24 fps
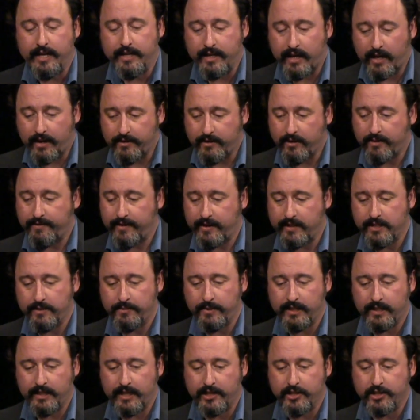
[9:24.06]
now you're facing
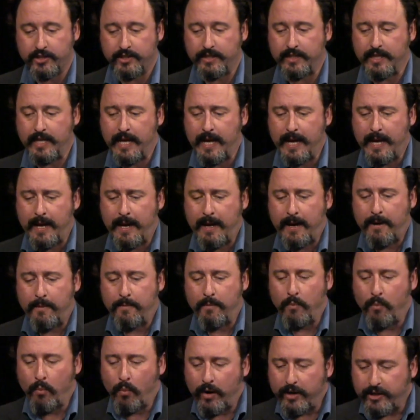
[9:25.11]
re-election.
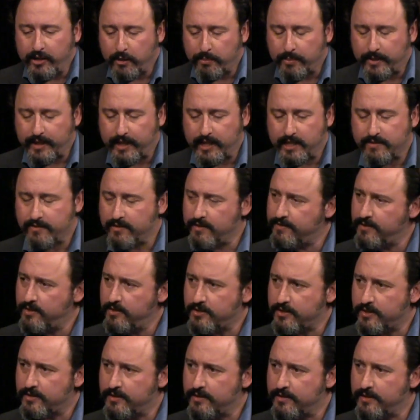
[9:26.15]
What are your plans for the
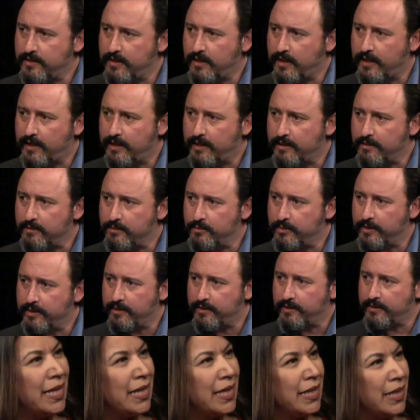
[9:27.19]
future
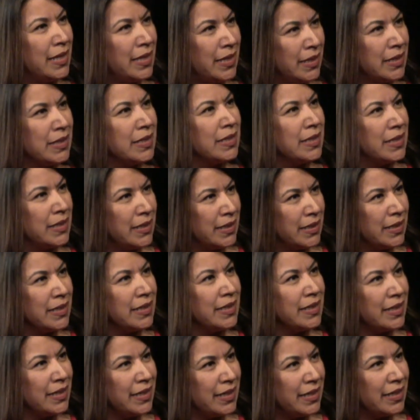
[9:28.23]
with
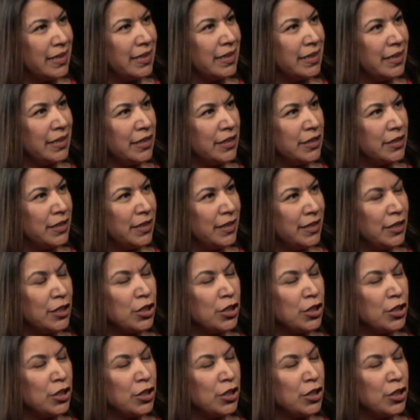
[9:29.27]
what you're doing on the board?